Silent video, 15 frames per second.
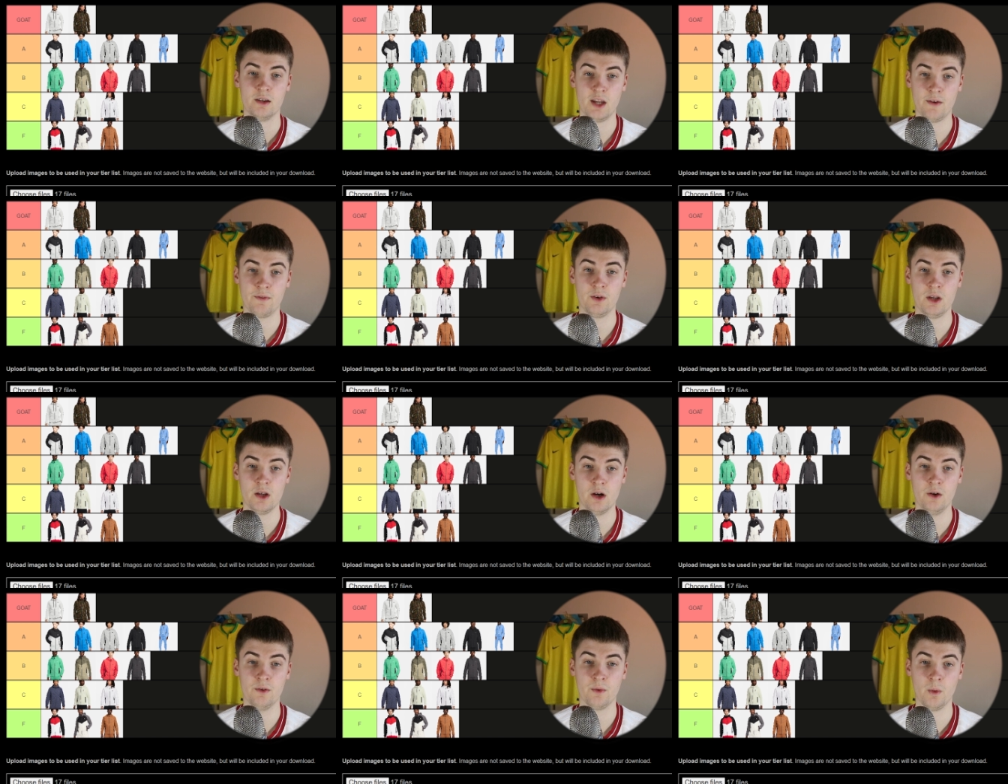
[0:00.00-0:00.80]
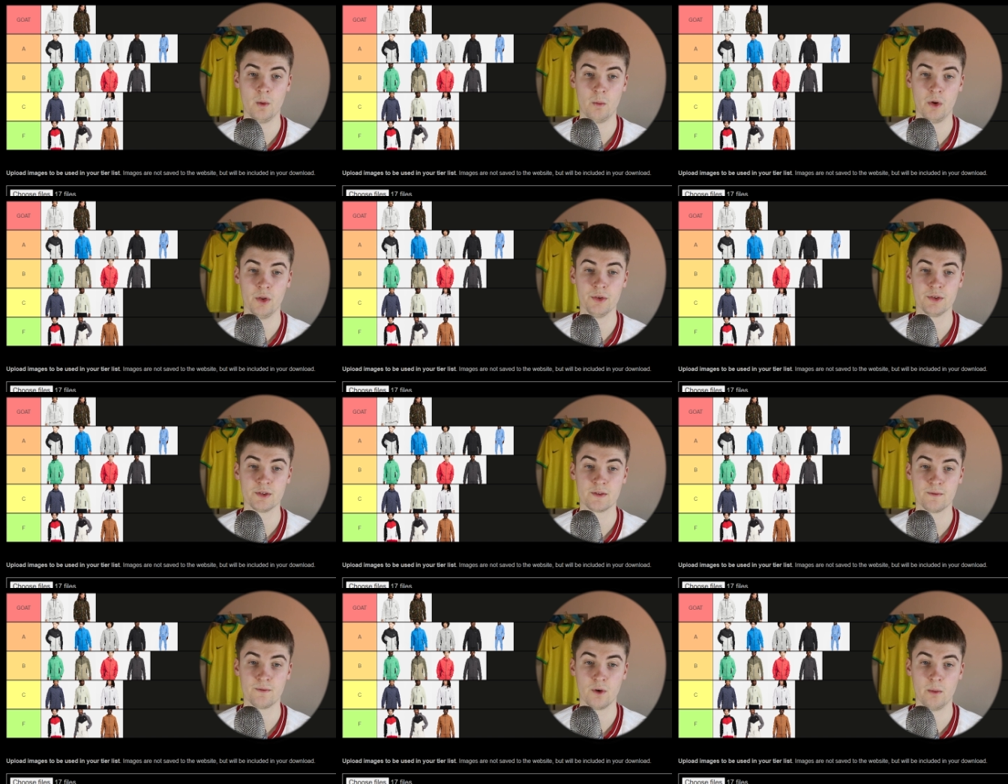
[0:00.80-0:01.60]
definitely go from the
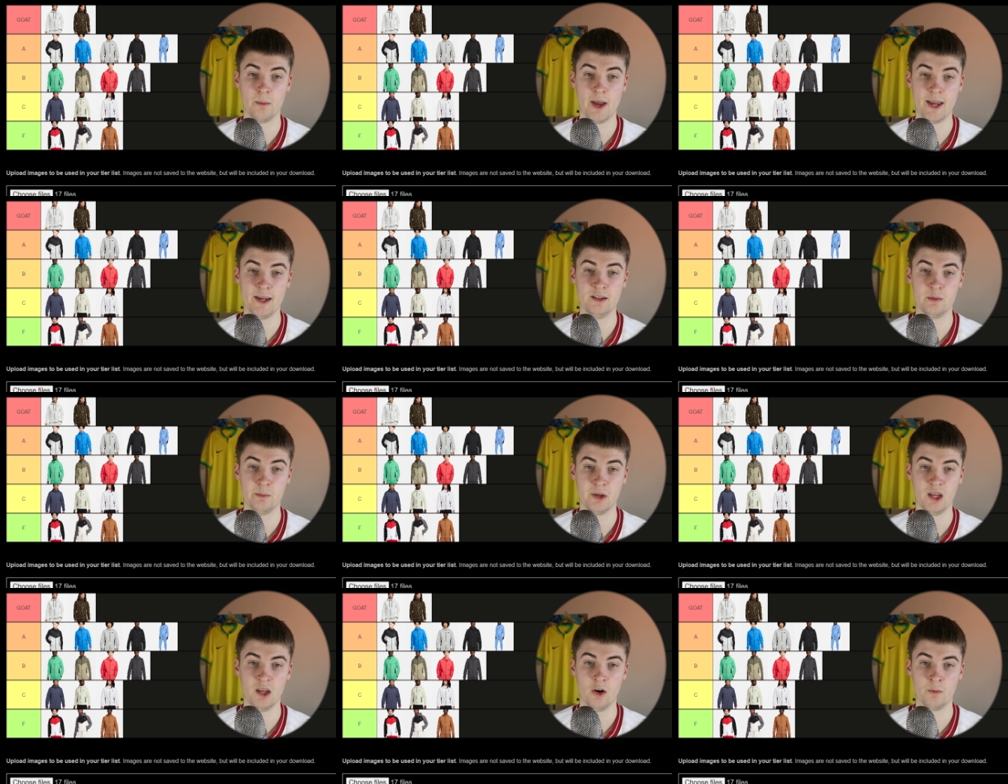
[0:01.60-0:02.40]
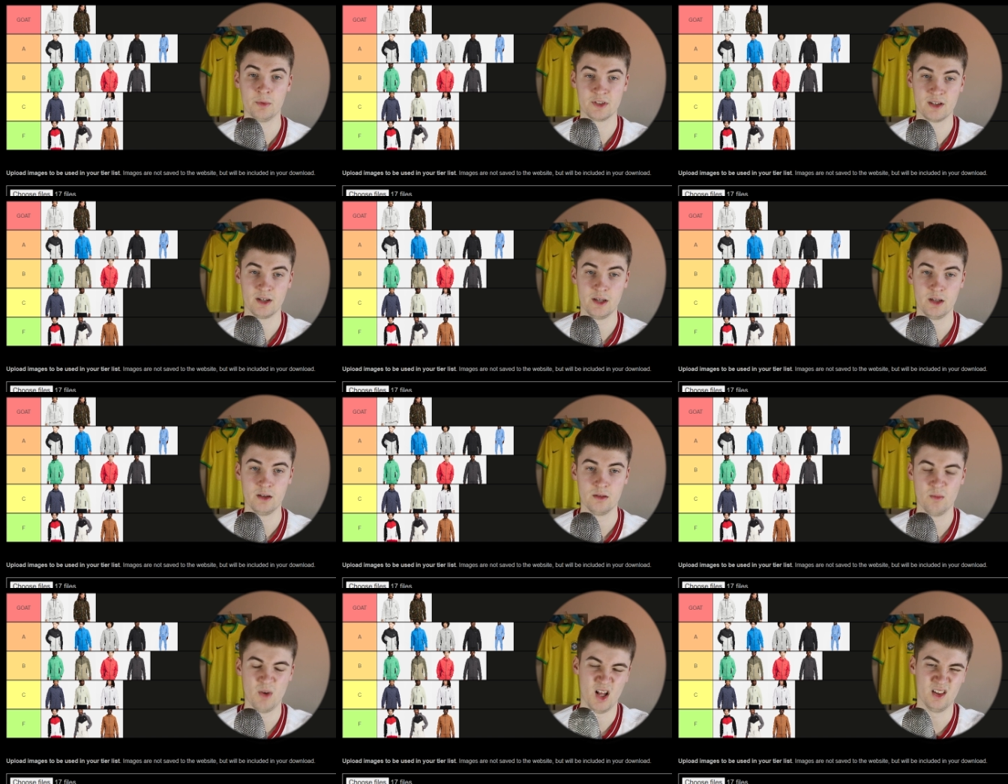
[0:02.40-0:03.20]
ones from A to B. Obviously,
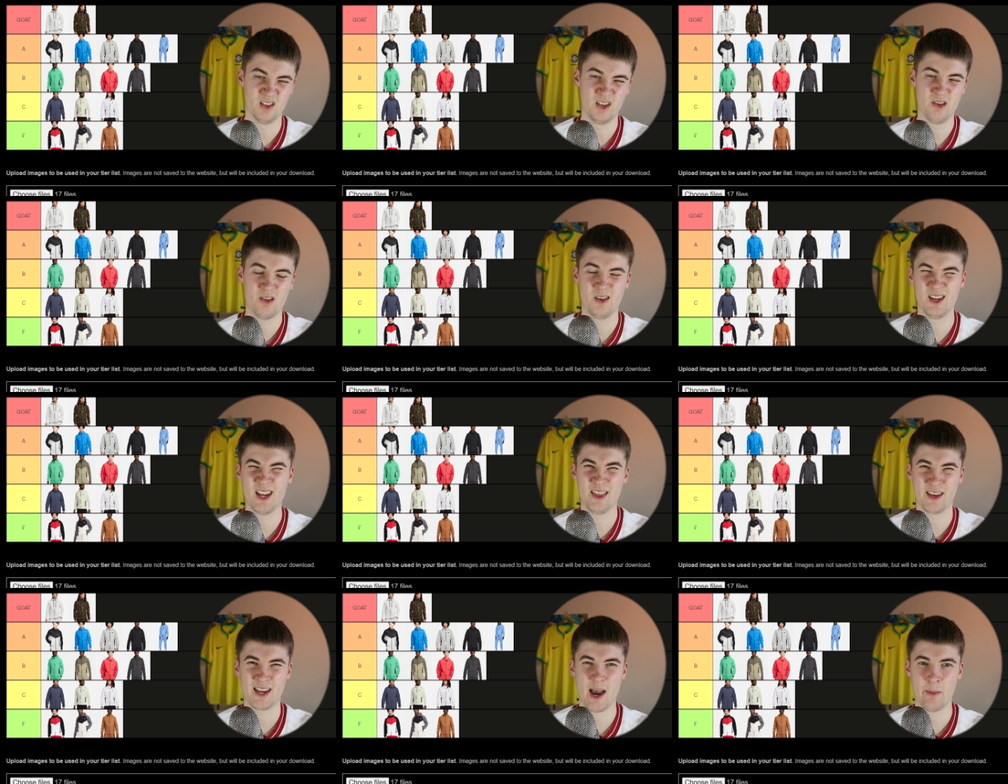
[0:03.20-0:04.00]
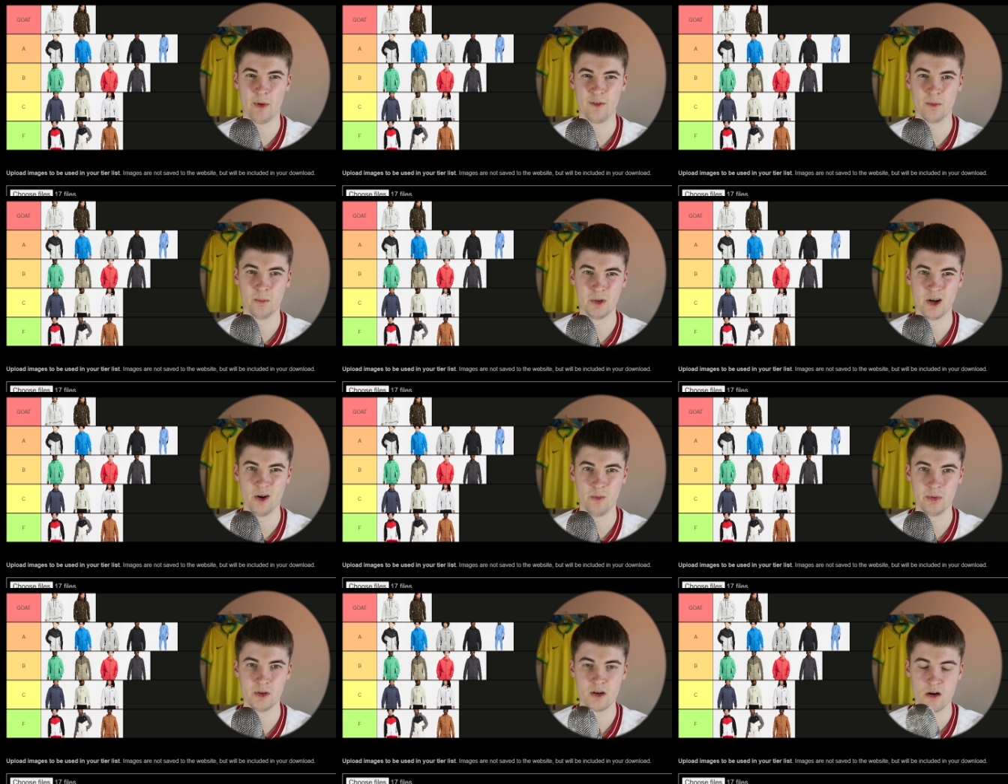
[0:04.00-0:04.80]
well, you can get the camo from
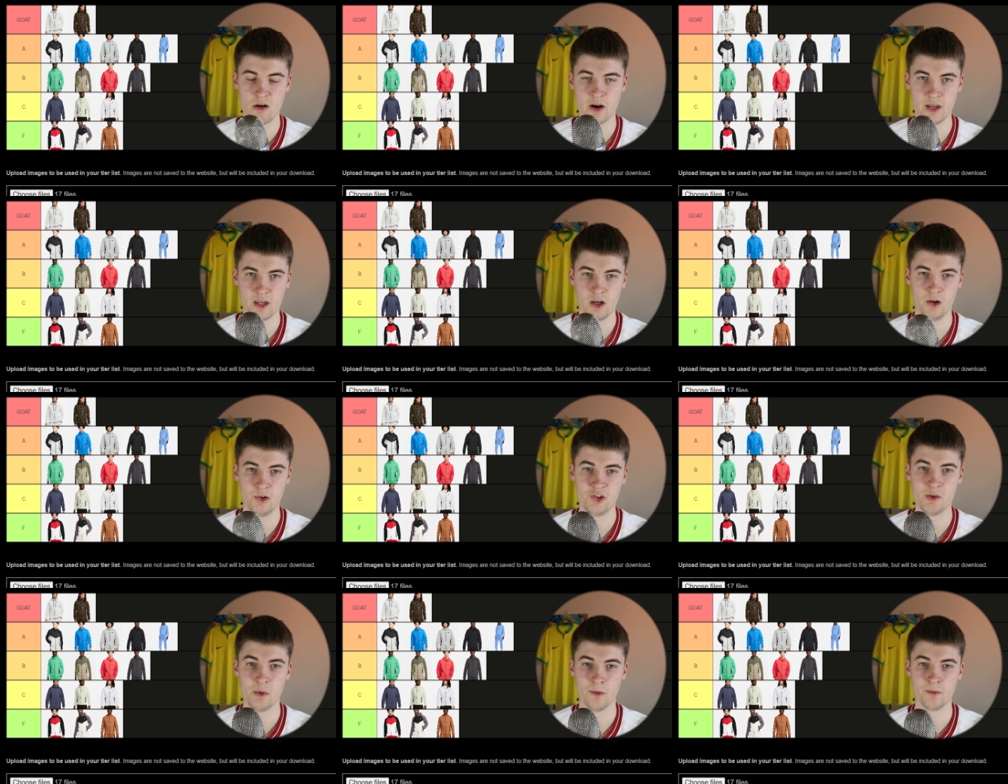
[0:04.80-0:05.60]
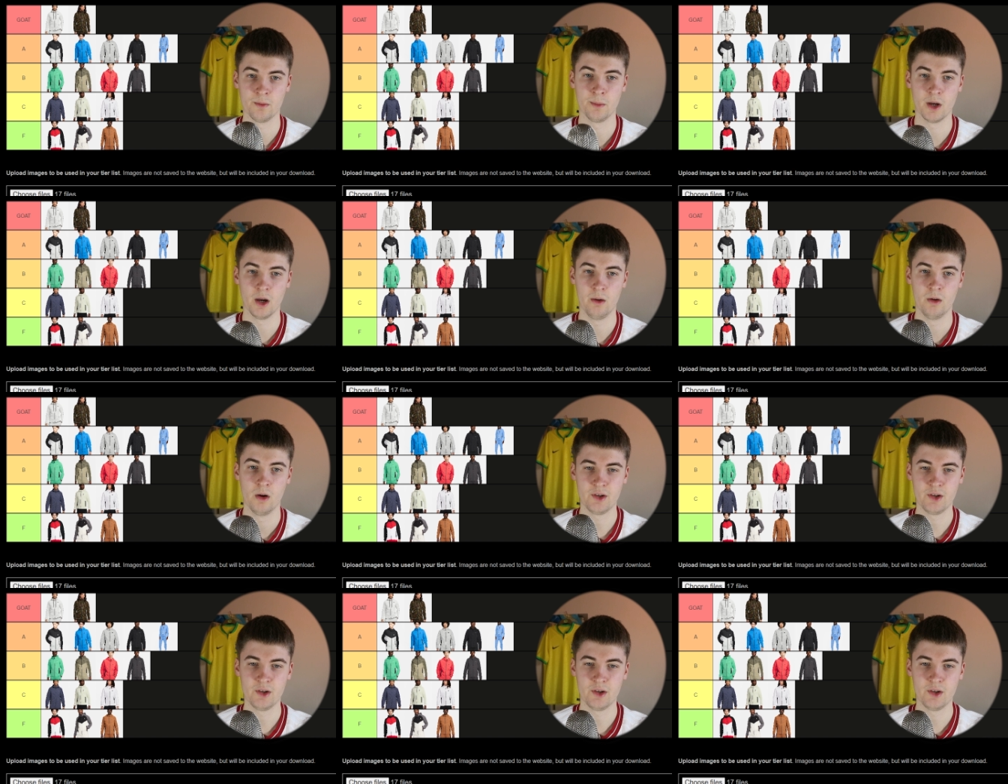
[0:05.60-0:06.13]
GOAT, but you can't get the OG one from GOAT.